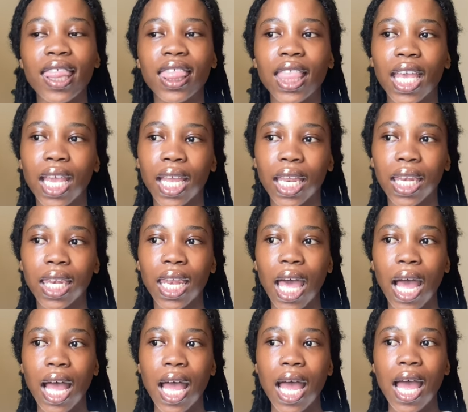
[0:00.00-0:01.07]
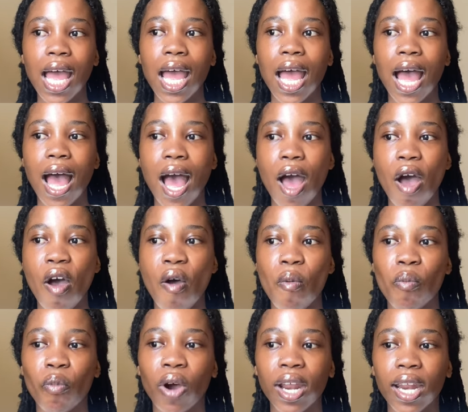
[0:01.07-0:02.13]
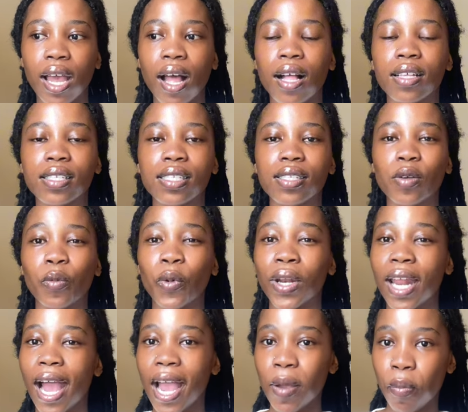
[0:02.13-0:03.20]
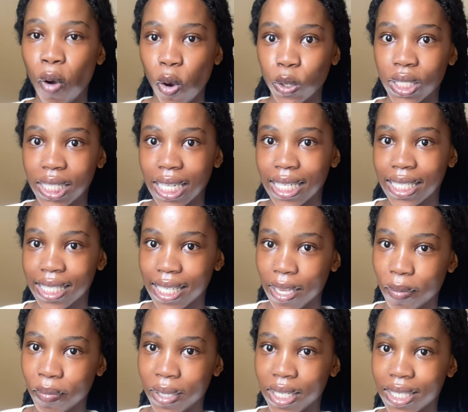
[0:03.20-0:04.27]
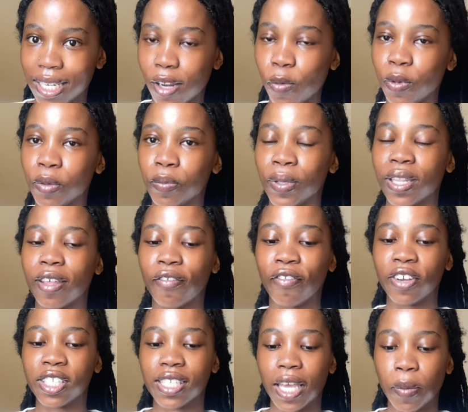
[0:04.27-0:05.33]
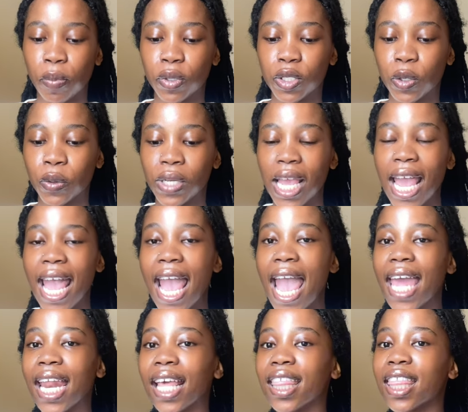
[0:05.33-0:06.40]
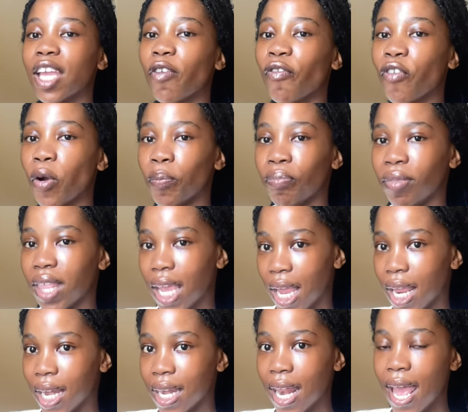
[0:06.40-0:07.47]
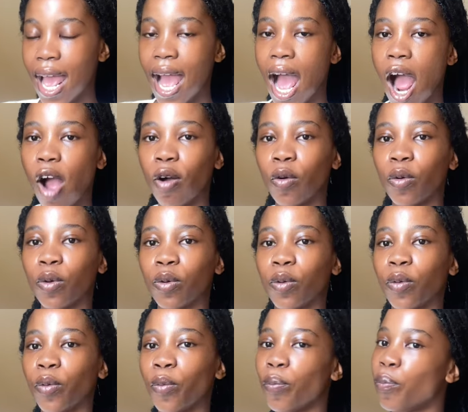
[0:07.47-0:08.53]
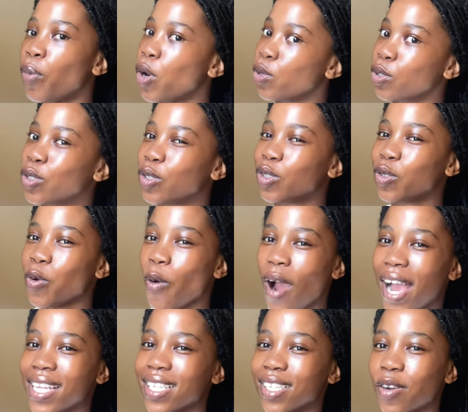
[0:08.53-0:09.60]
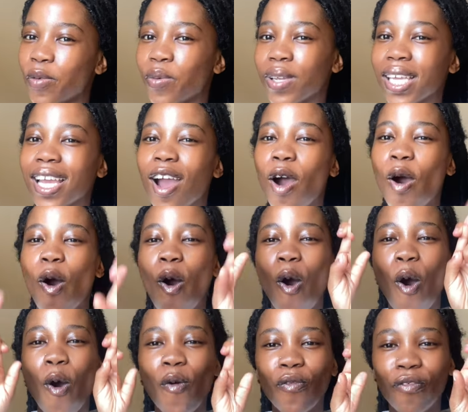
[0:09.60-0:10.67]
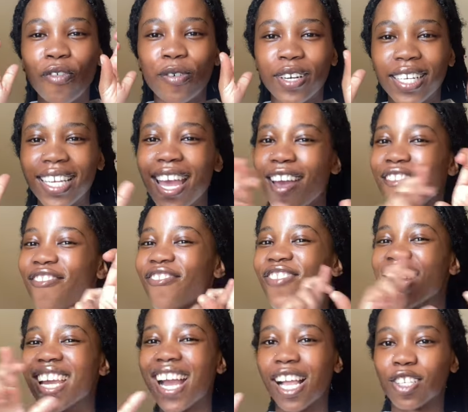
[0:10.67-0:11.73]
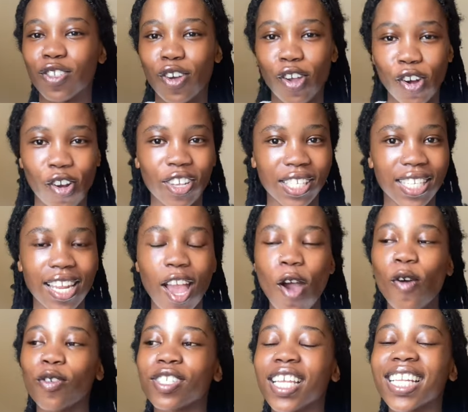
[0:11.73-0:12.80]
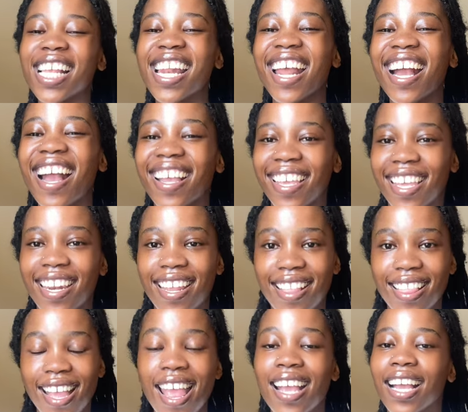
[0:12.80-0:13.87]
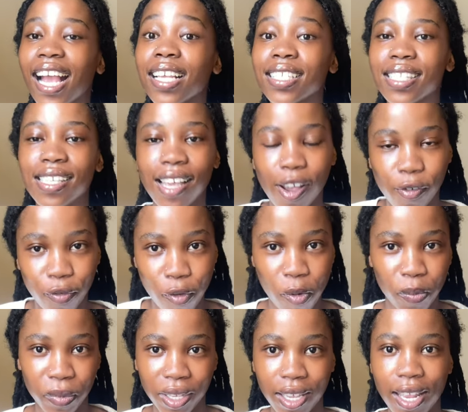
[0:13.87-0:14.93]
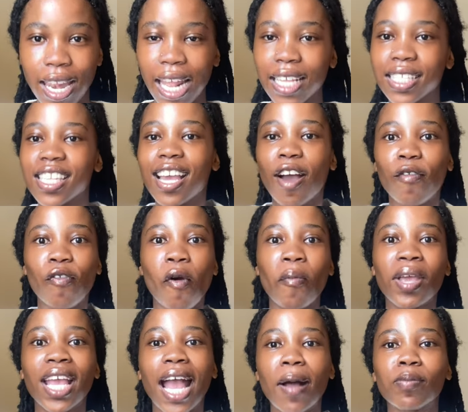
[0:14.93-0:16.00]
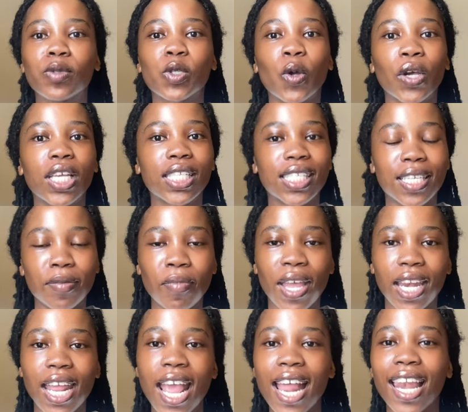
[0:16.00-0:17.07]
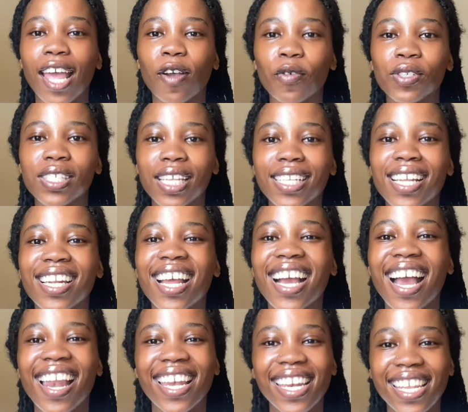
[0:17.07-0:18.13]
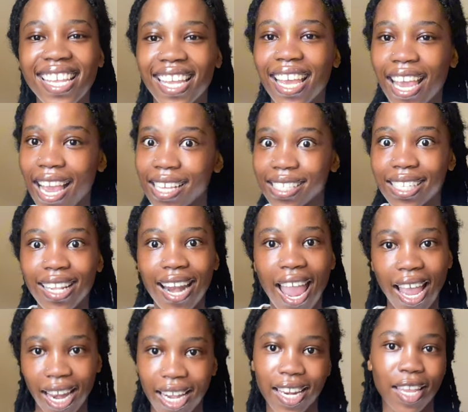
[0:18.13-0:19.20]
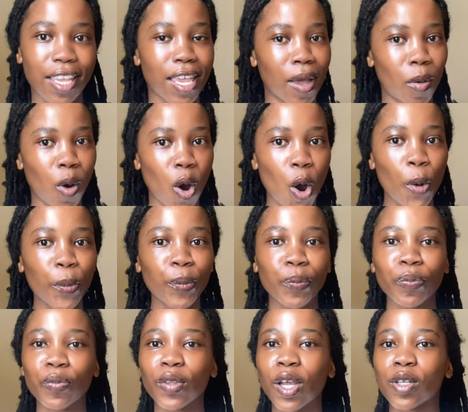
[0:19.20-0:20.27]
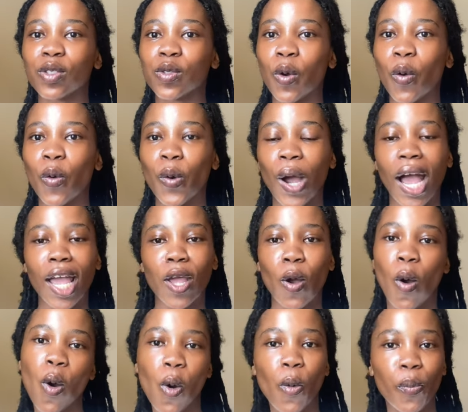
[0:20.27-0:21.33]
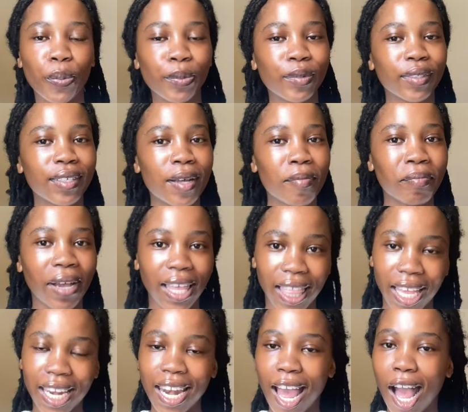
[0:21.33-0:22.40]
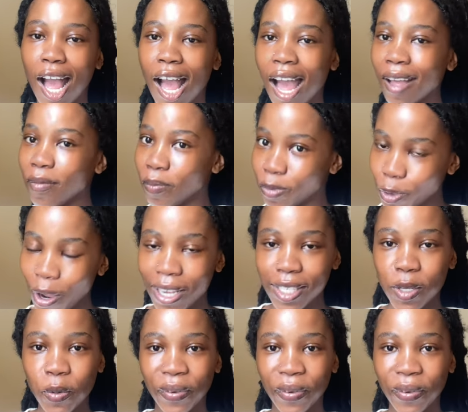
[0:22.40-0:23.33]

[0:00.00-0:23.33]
then, what else? When I post that segment, it will be the first episode. And I think from then, I will post twice a week. Hopefully. Fingers crossed. Guys, sing a vroom. Like sing a vrooming gum sock as debate. Like usatananga ling as bad. Yeah. So I hope by then, twice a